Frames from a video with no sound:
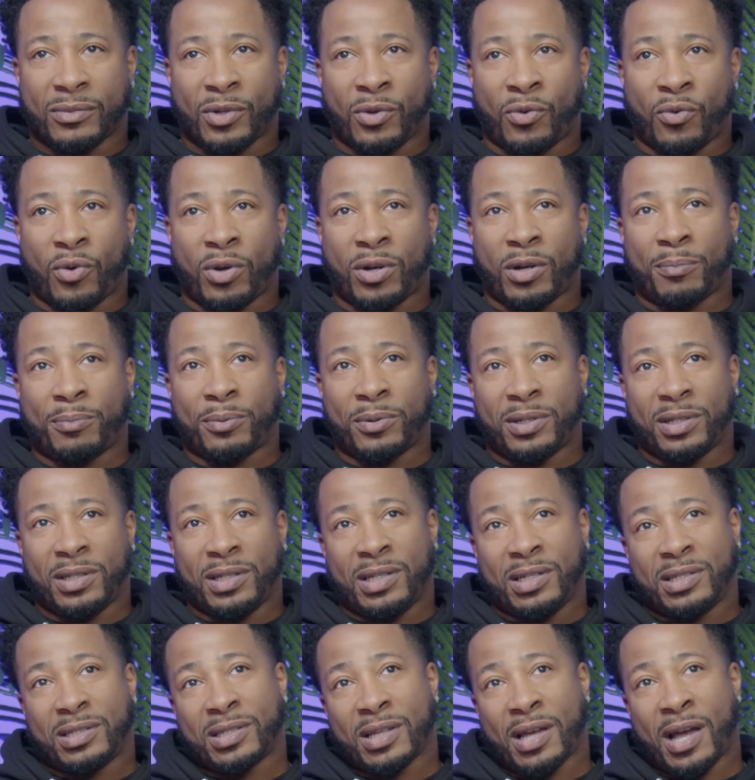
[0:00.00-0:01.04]
growing up on the
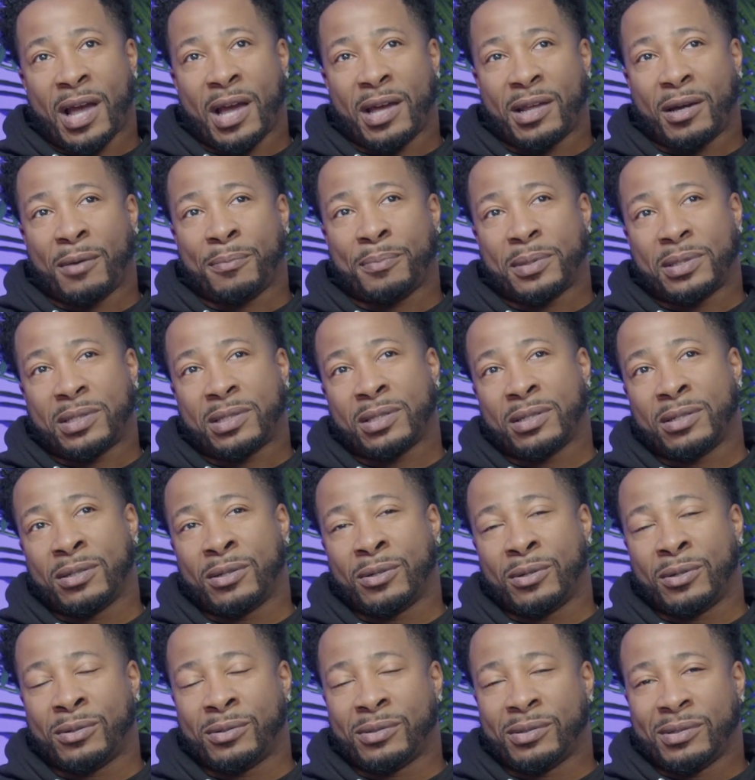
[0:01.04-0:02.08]
east side up
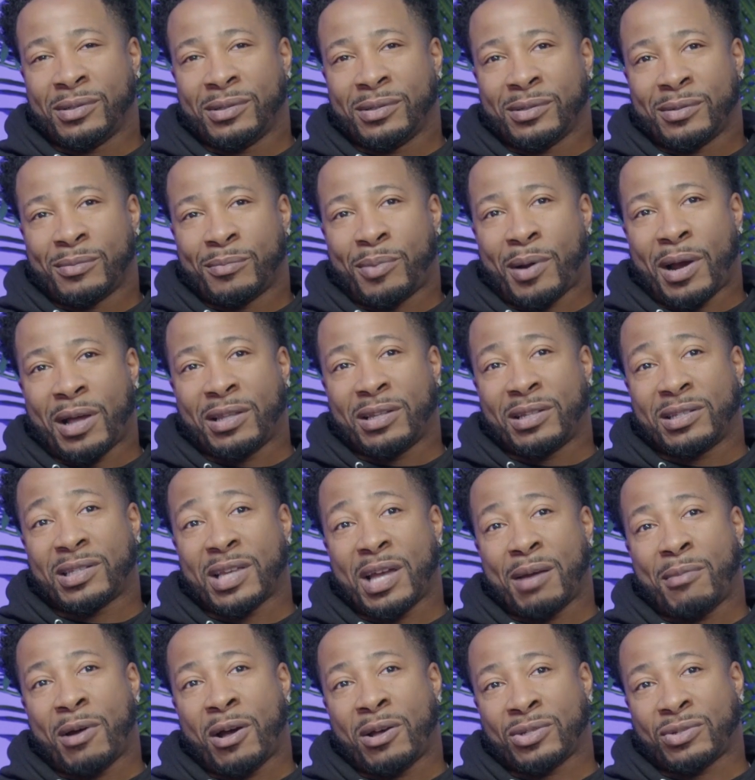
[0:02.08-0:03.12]
until probably the
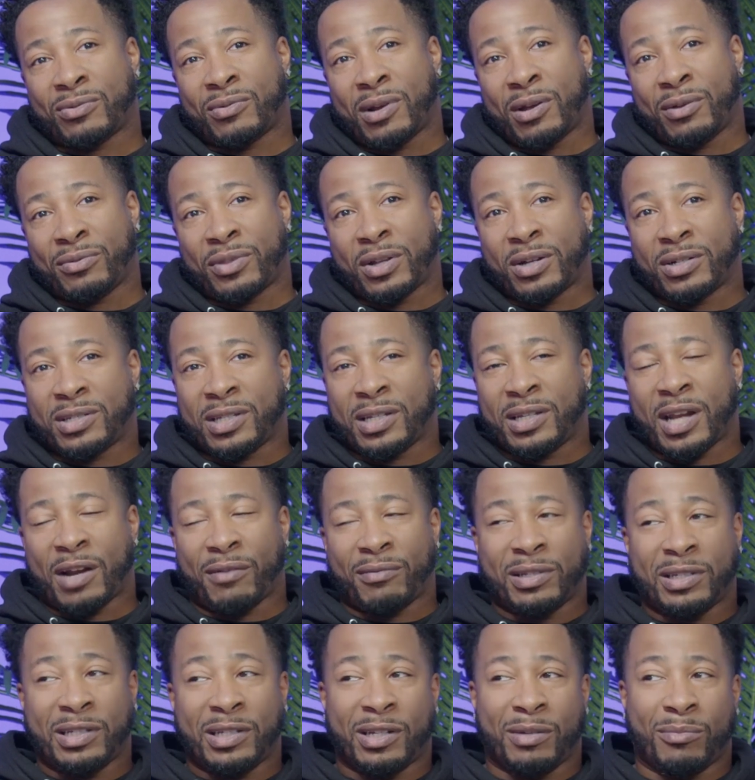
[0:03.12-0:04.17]
time I was around 13, I
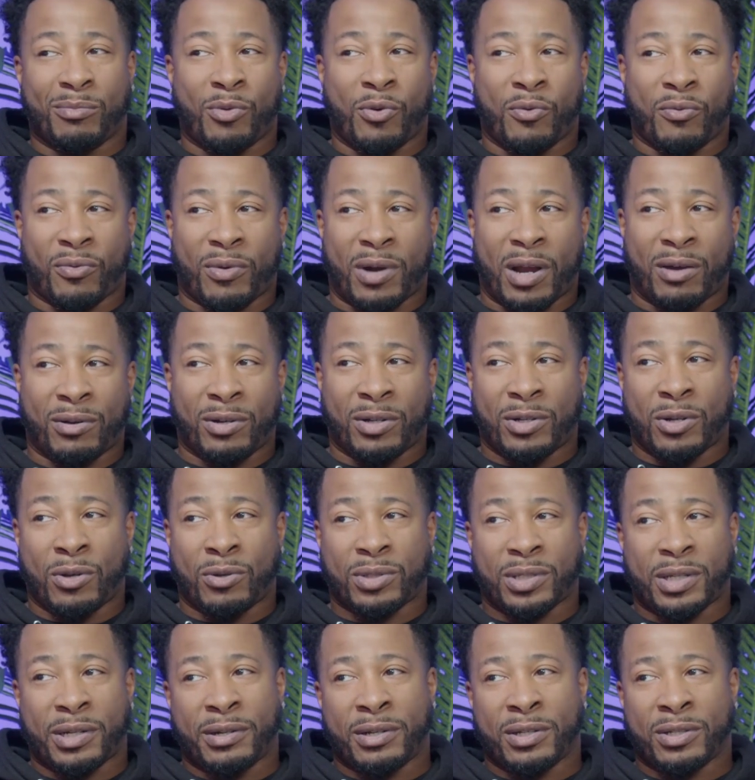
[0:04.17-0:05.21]
really didn't move around in
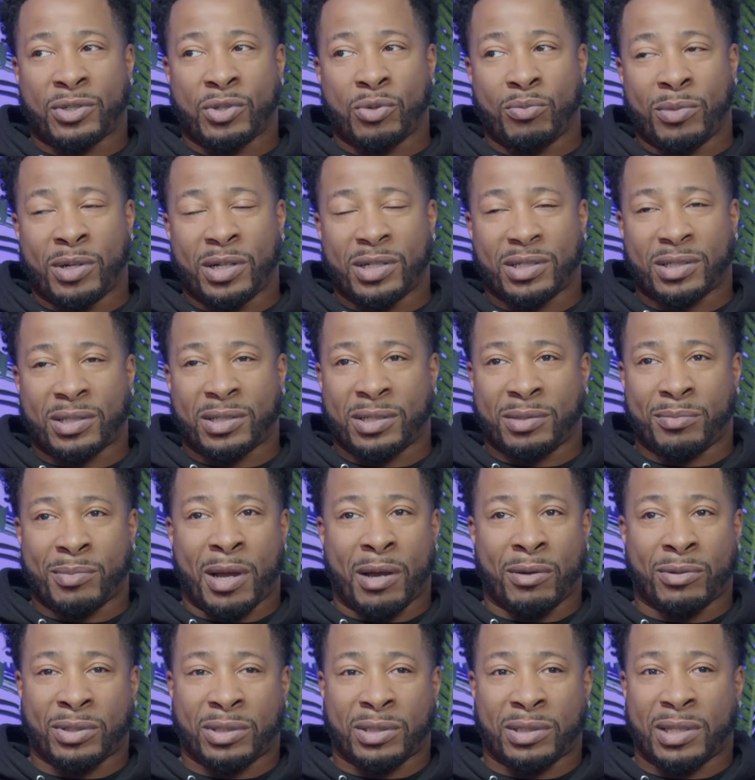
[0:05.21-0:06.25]
those areas too much because
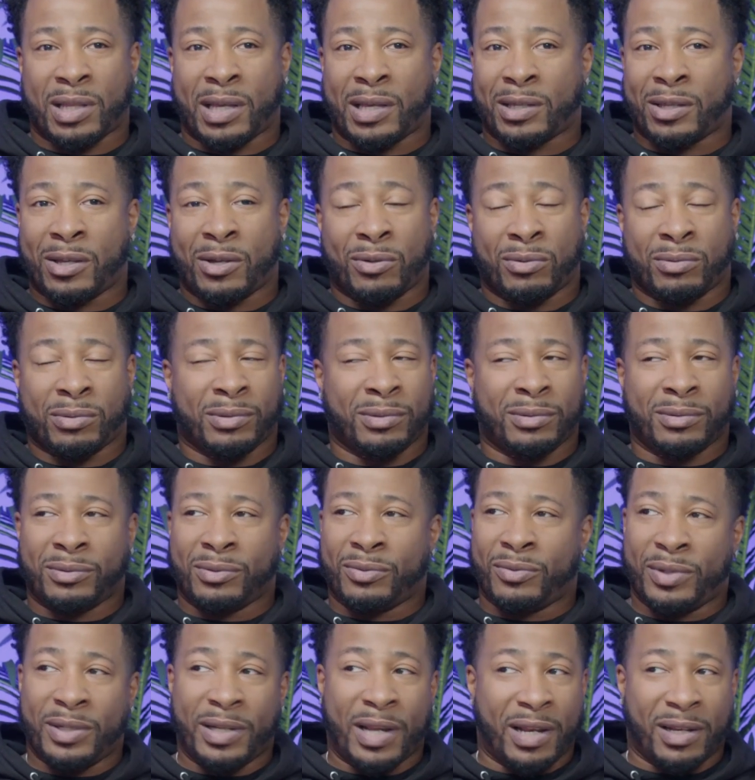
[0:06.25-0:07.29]
mom was just like, yo,
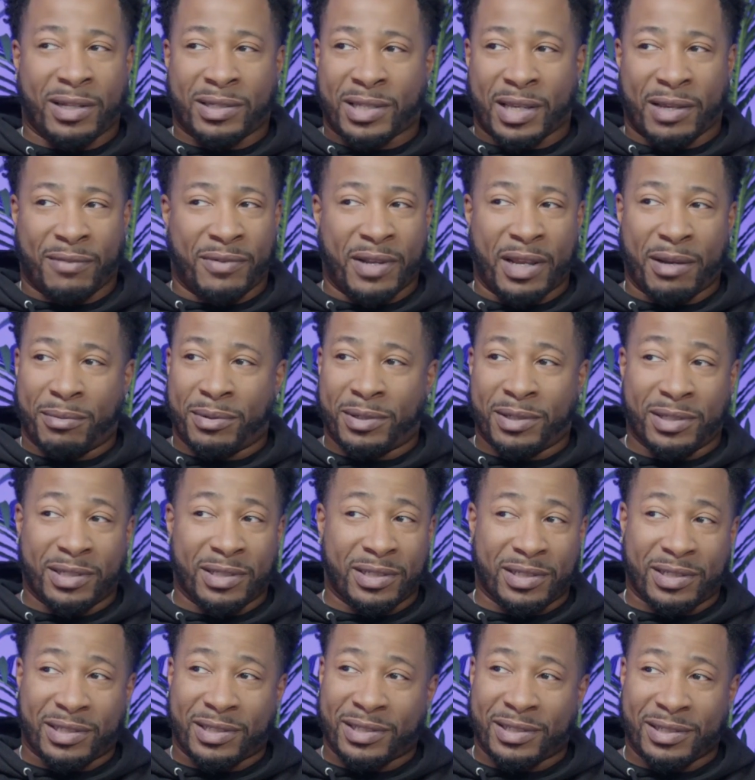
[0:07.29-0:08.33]
we're not in the safe
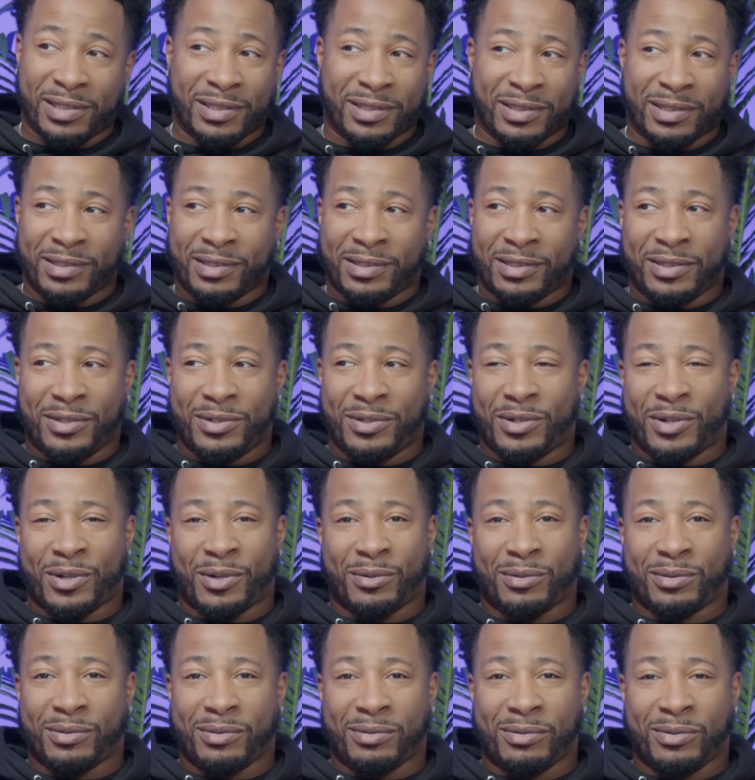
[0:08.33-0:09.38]
neighborhoods. Yeah. You
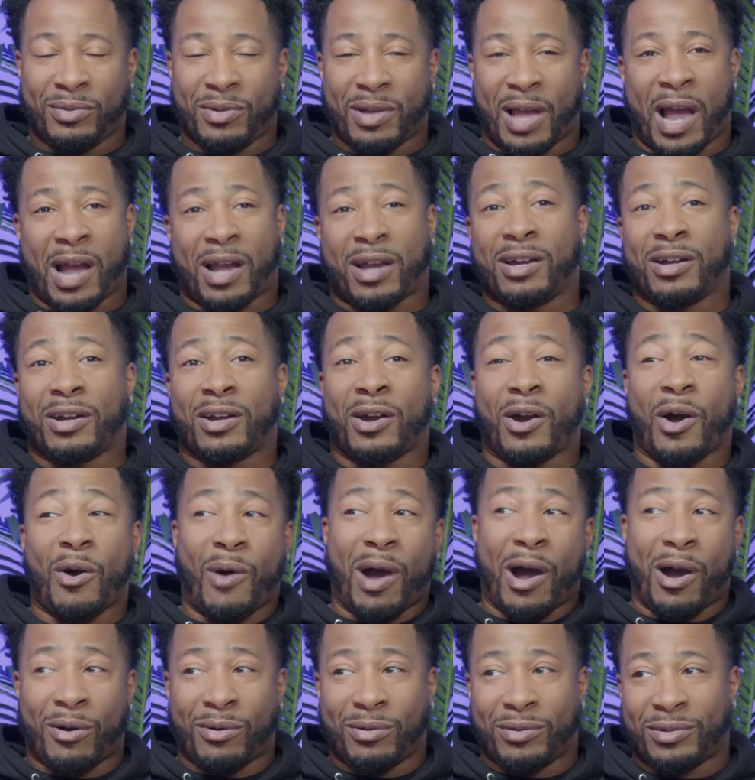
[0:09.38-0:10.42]
know, I couldn't
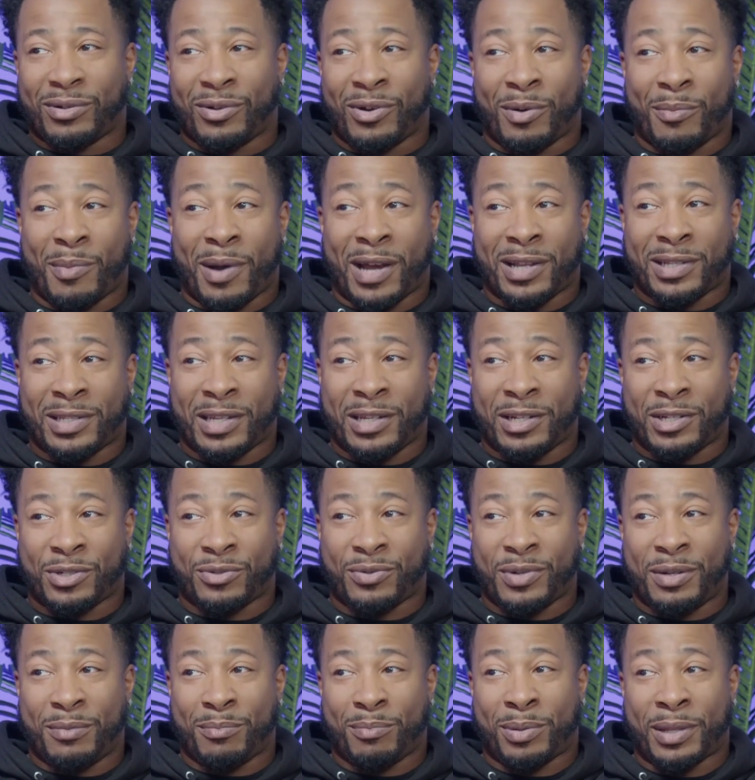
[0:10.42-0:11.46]
go out on Montana
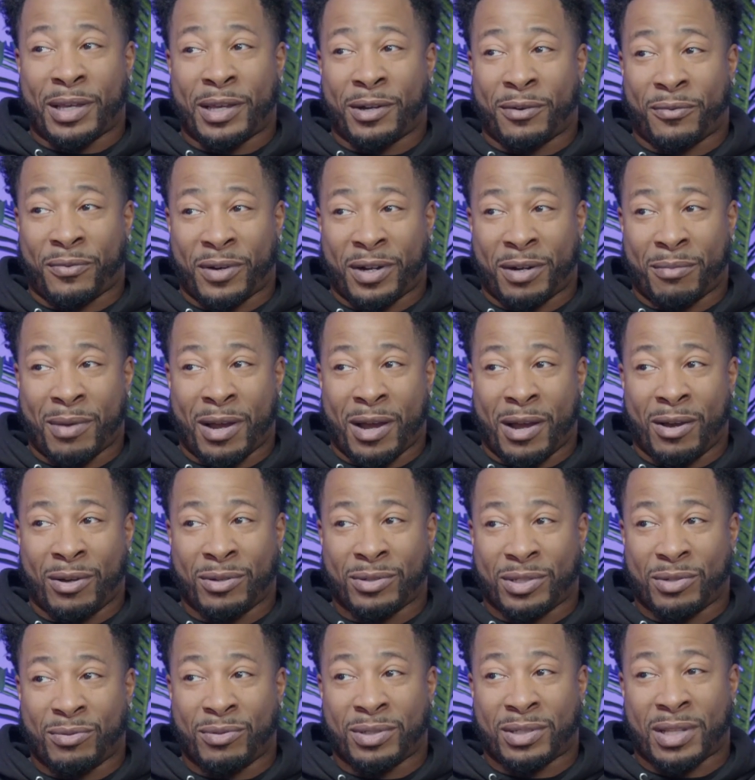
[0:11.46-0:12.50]
Street and play in the front of my
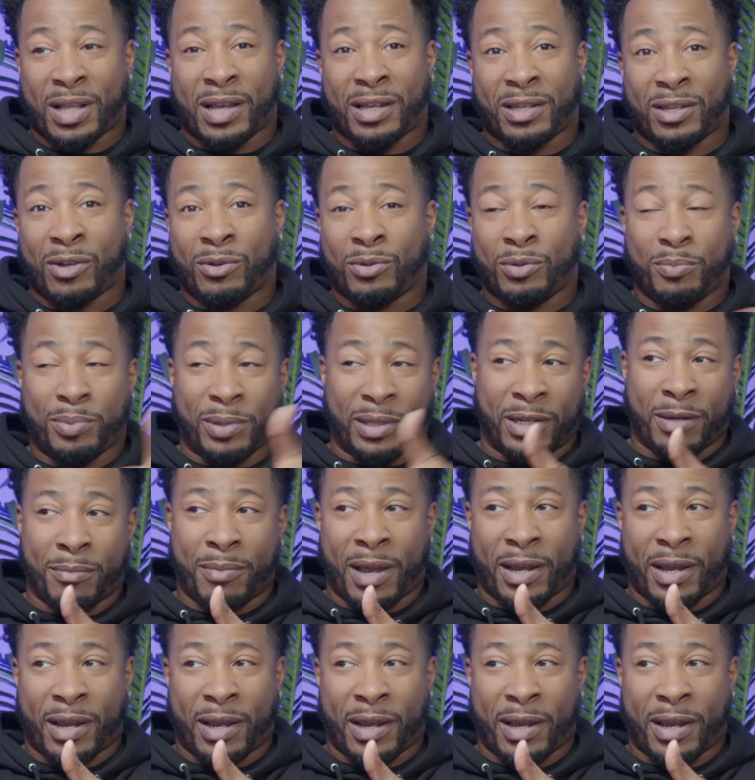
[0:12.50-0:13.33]
house. It was like, yo, you play in the